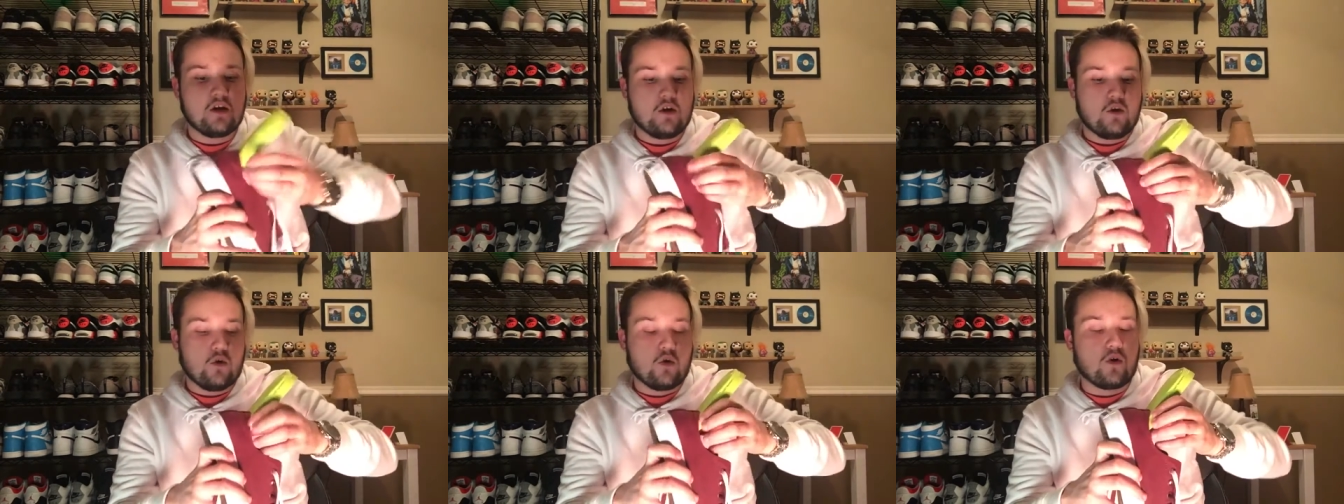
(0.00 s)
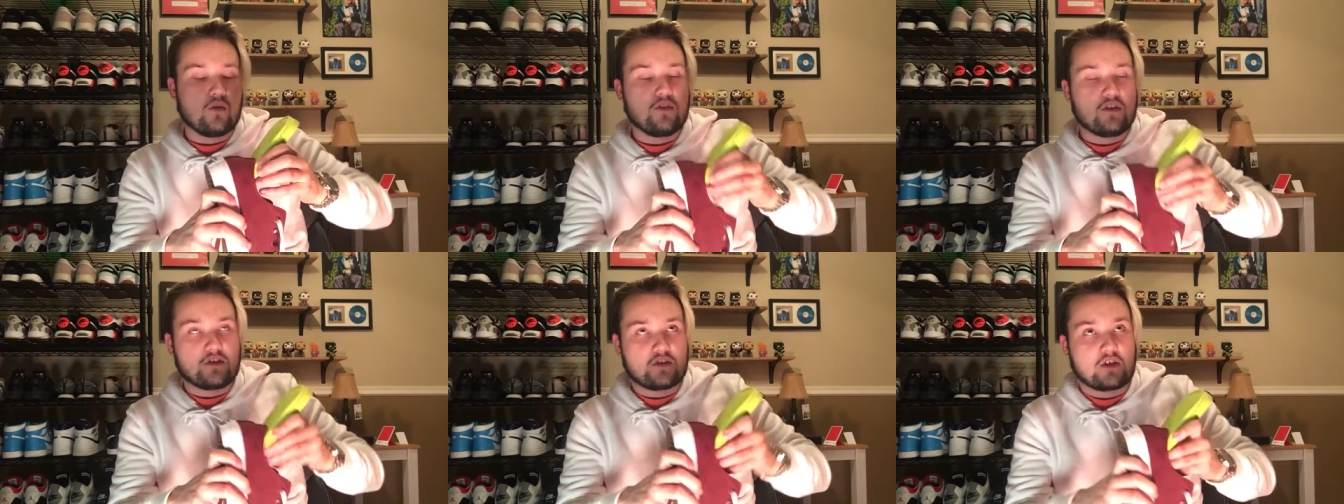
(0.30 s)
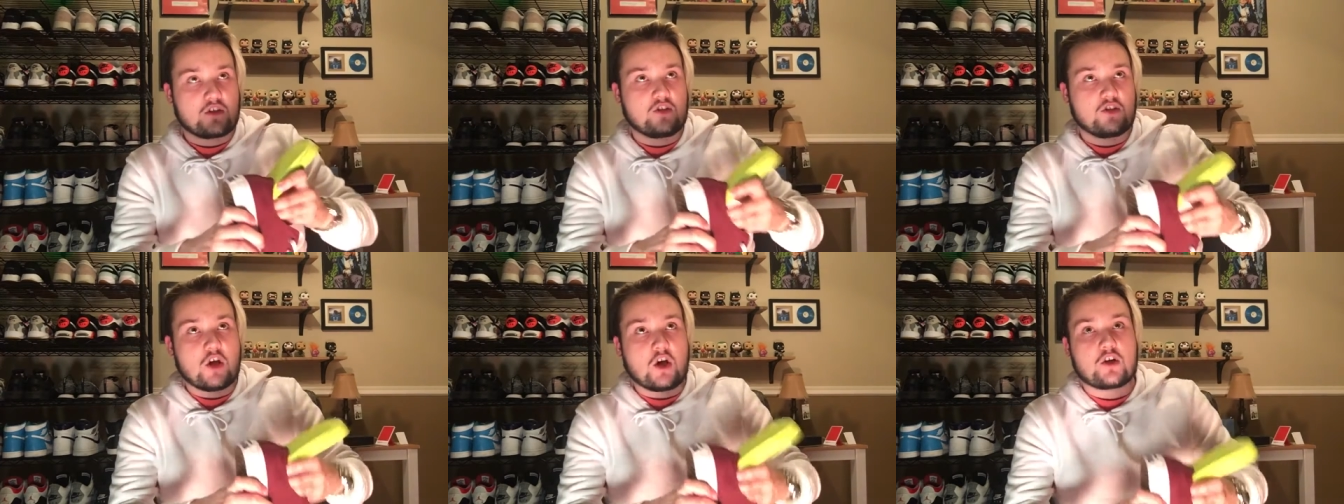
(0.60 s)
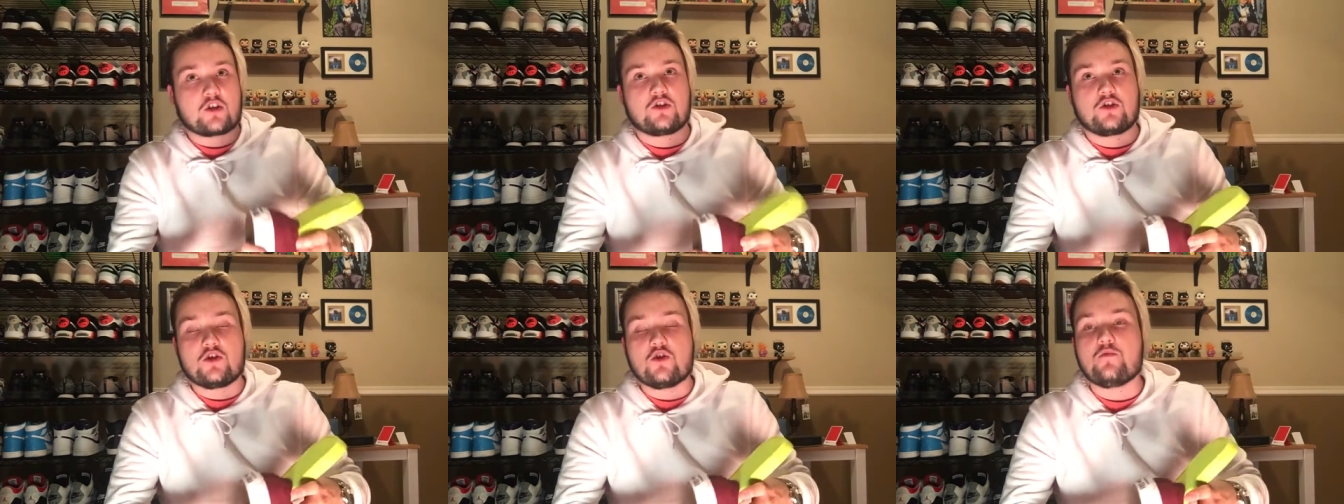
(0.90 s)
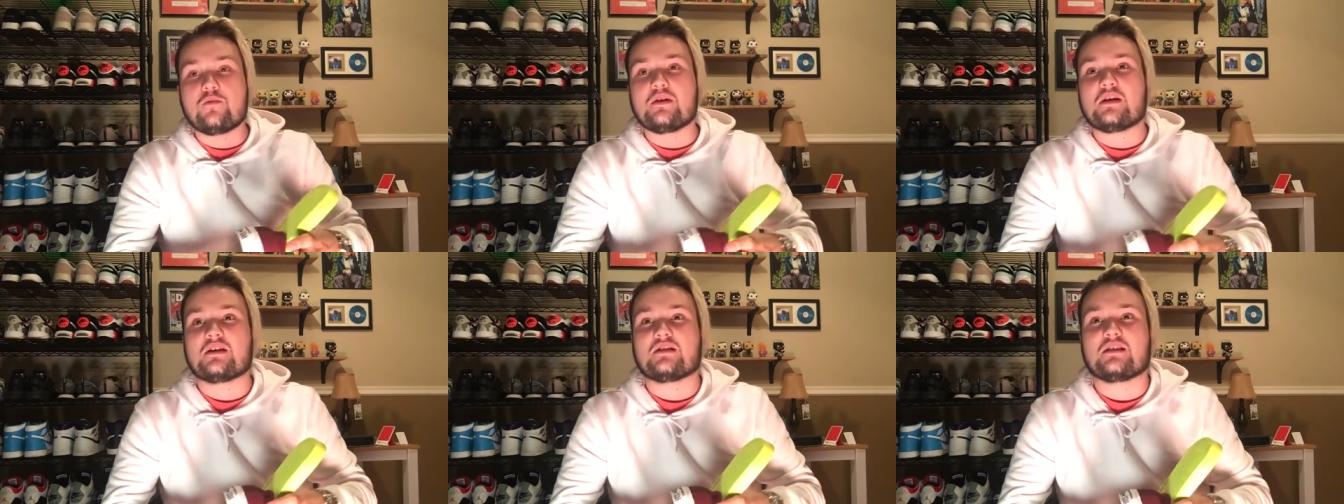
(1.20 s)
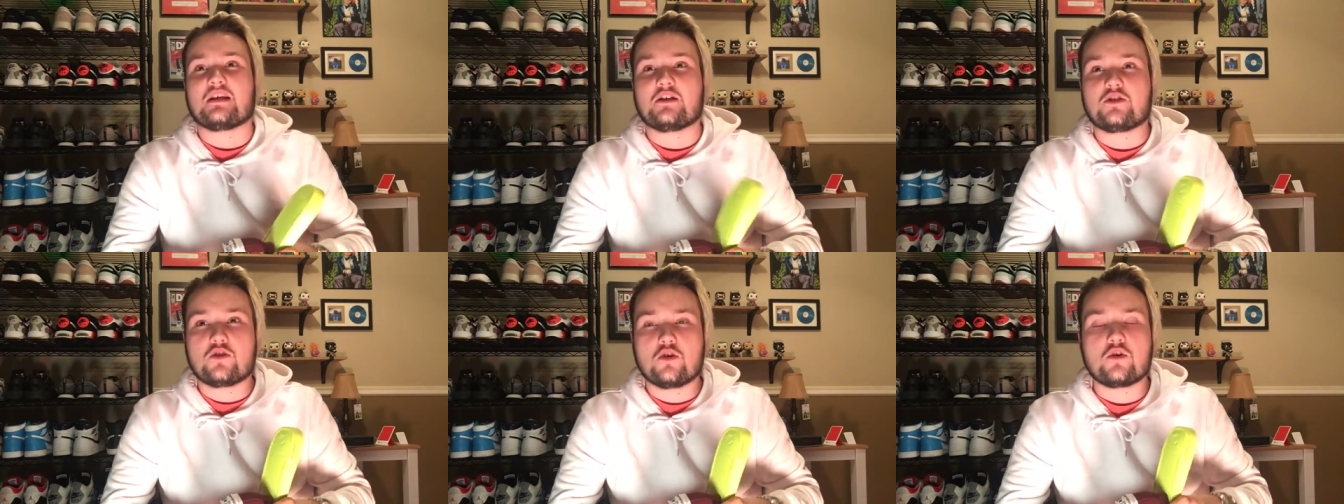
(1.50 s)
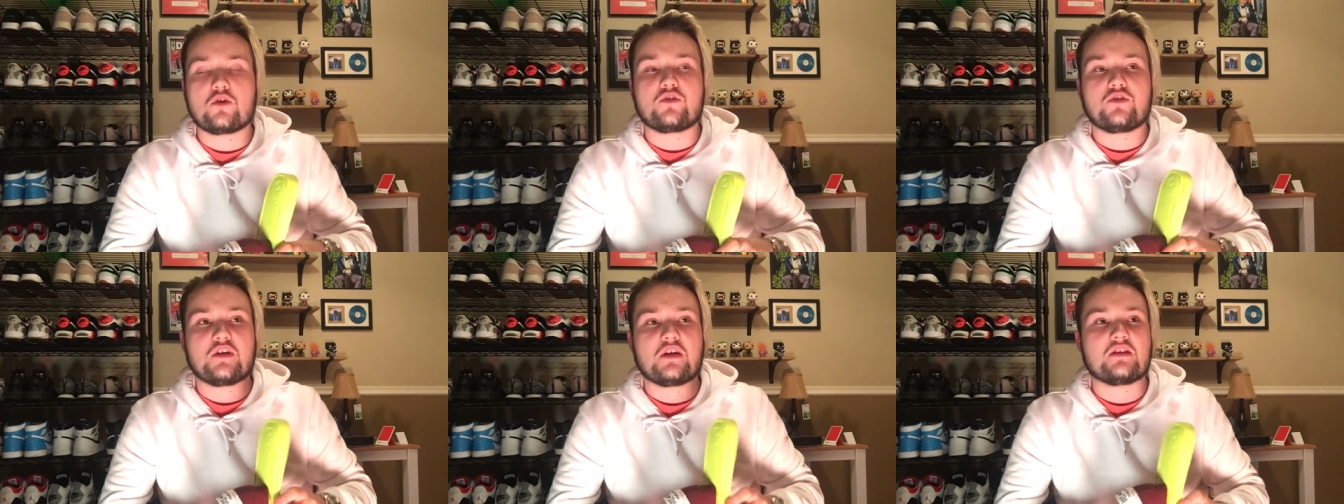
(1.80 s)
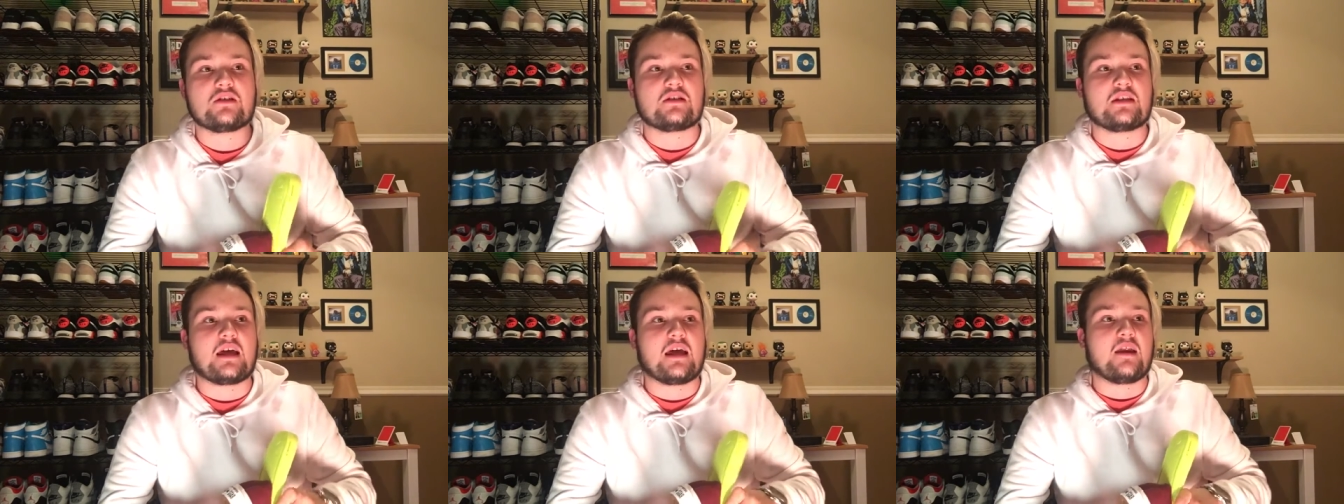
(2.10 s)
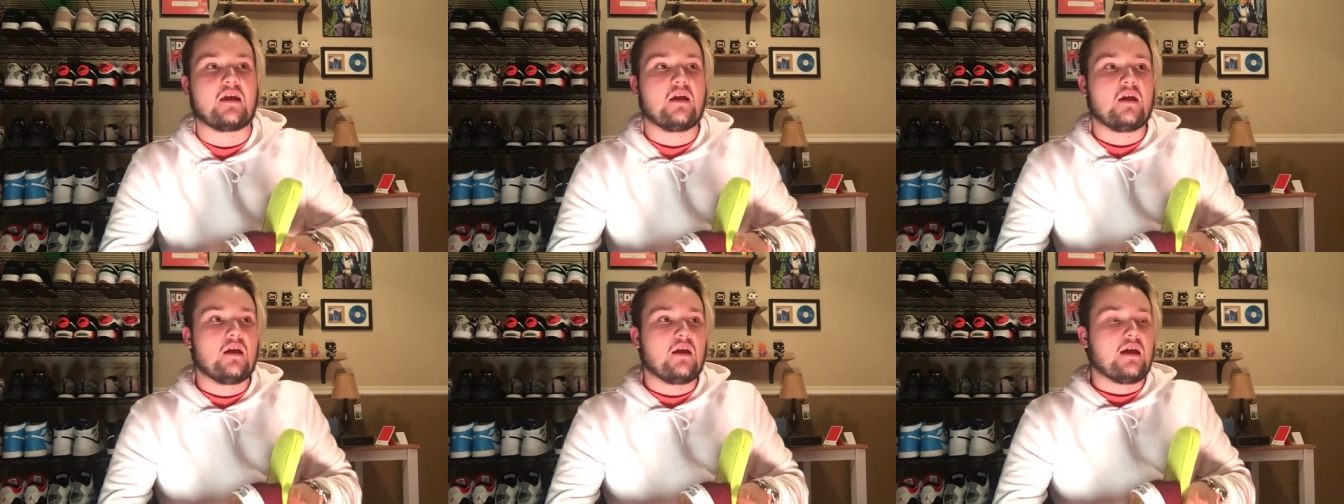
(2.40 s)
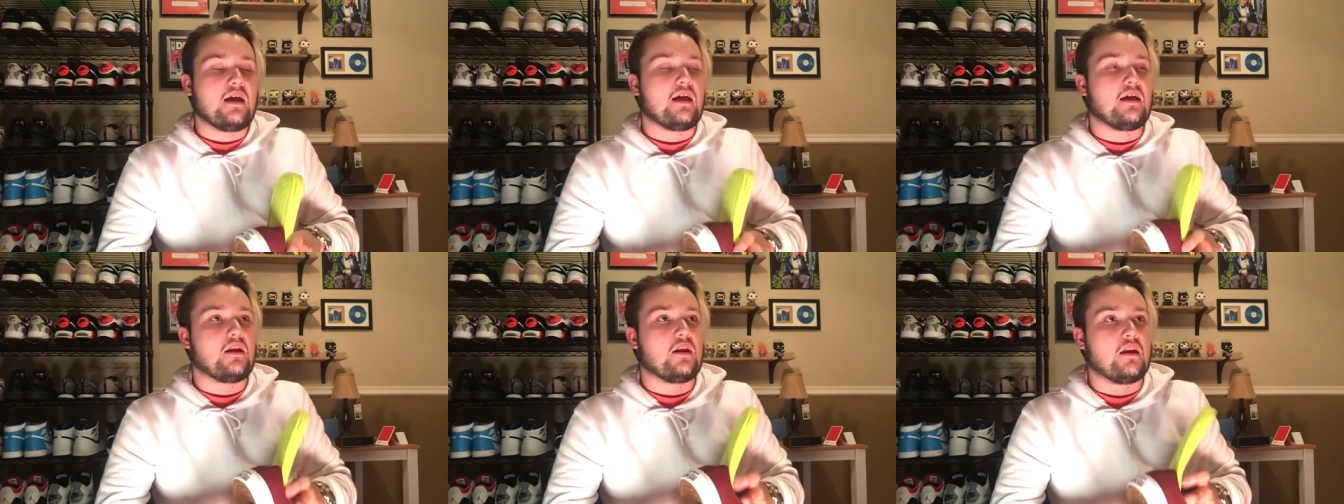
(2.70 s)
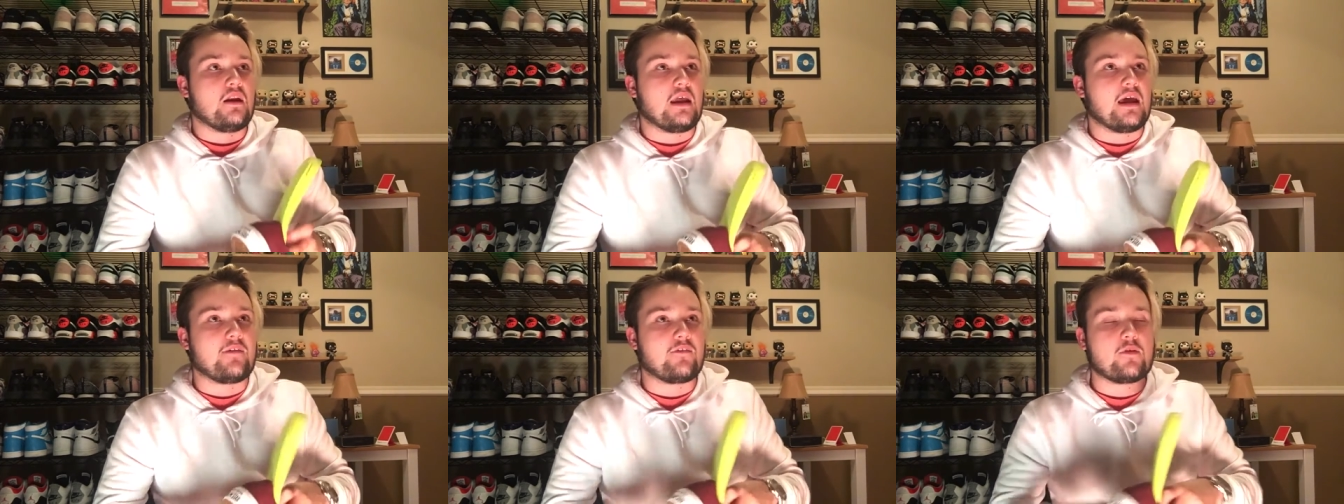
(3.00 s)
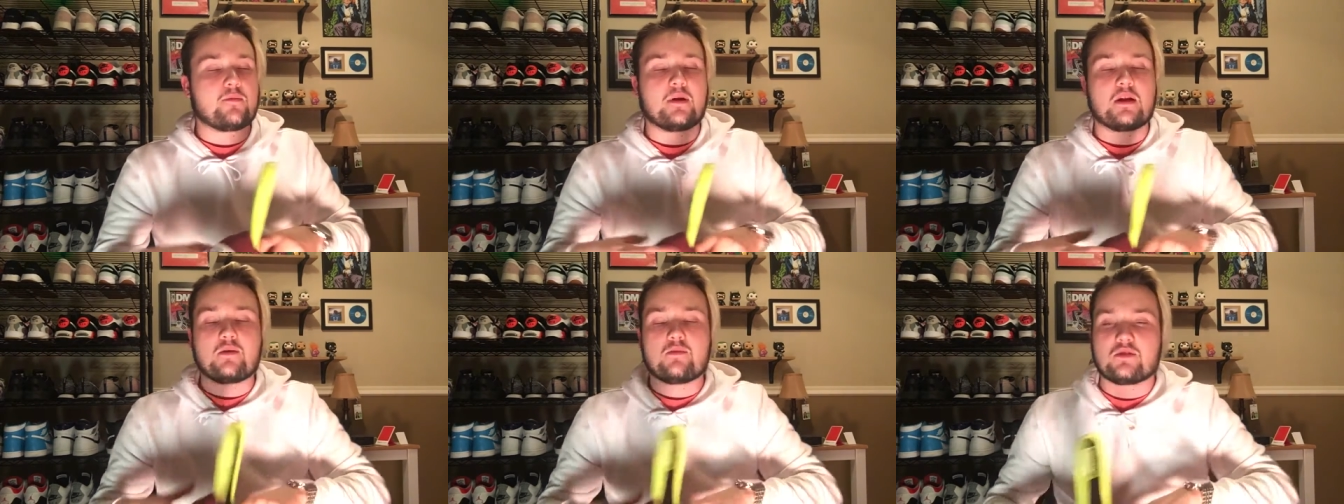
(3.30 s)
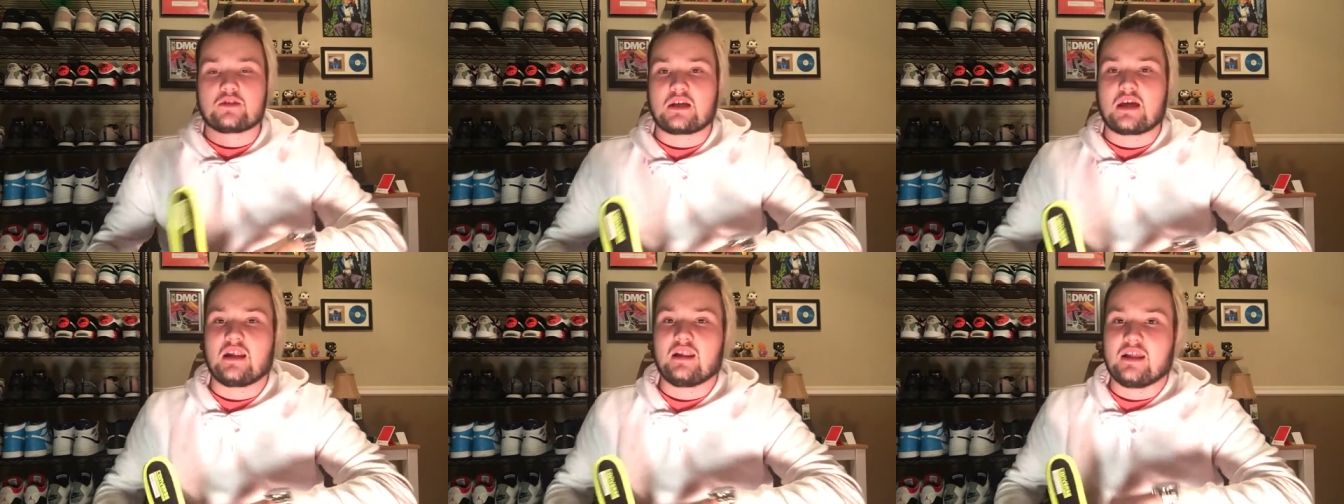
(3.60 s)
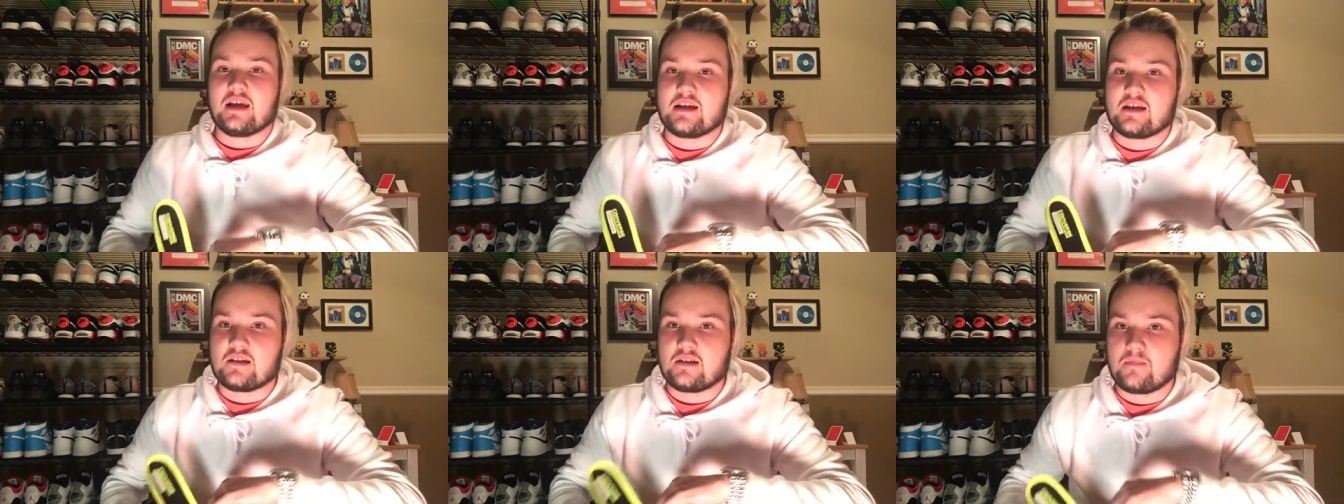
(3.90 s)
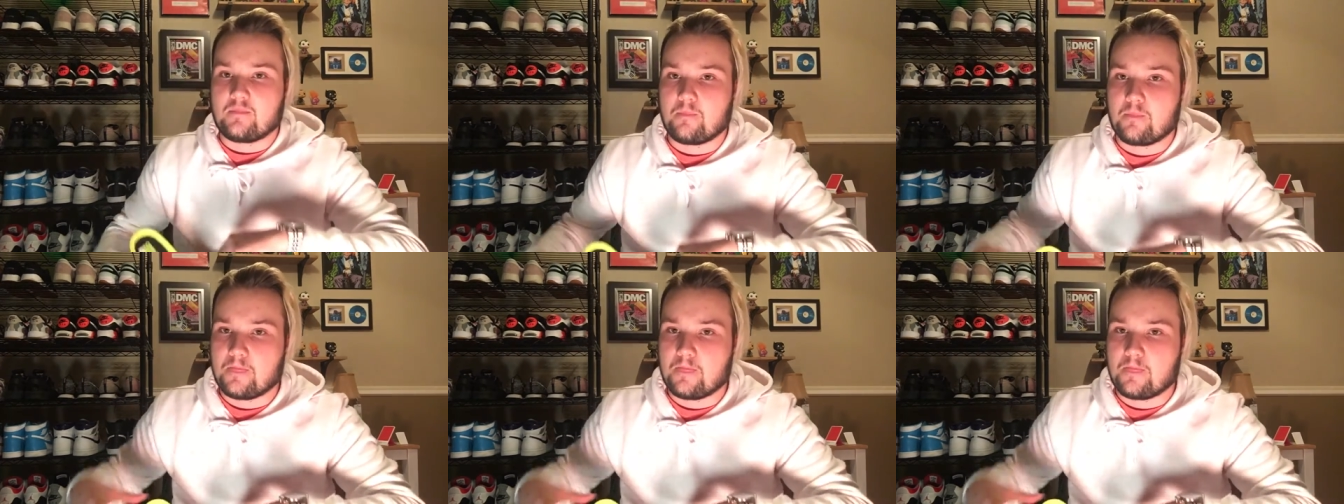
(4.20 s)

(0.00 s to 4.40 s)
or this Chuck 2, because they took things that everybody was kind of like,